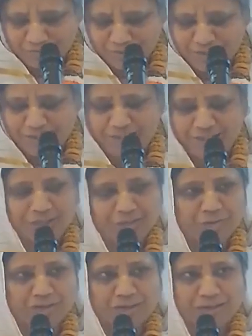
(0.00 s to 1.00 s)
It's
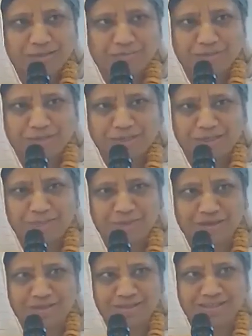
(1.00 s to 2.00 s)
28 minutes
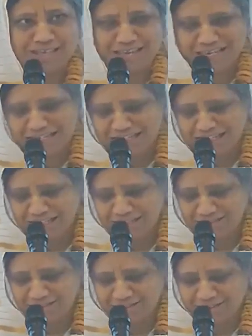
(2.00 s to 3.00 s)
past 8.
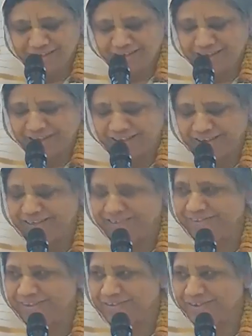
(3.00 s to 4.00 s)
And if
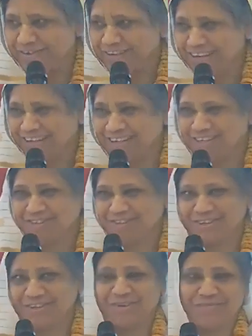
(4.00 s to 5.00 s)
anyone would like to
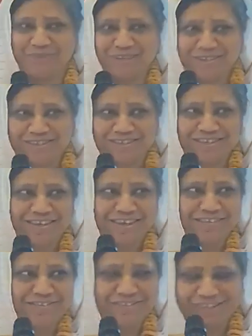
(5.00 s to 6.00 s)
comment,
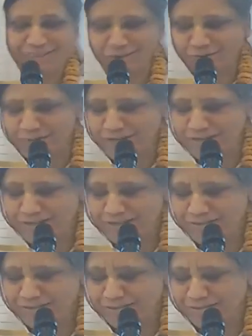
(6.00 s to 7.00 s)
have any comments
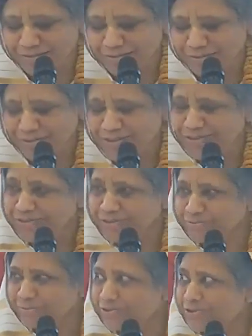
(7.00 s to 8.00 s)
or questions,
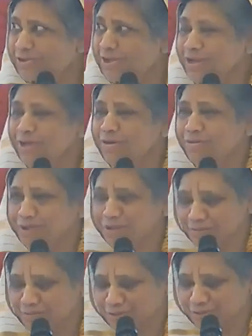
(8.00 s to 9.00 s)
you're most
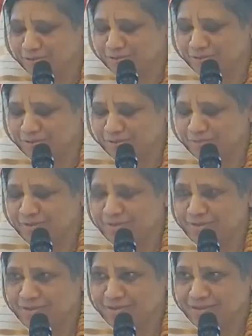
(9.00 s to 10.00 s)
welcome to
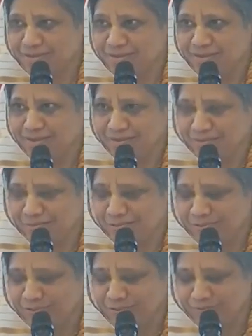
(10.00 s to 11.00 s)

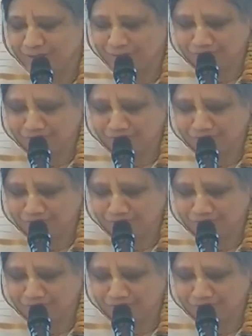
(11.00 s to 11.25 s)
pose them now.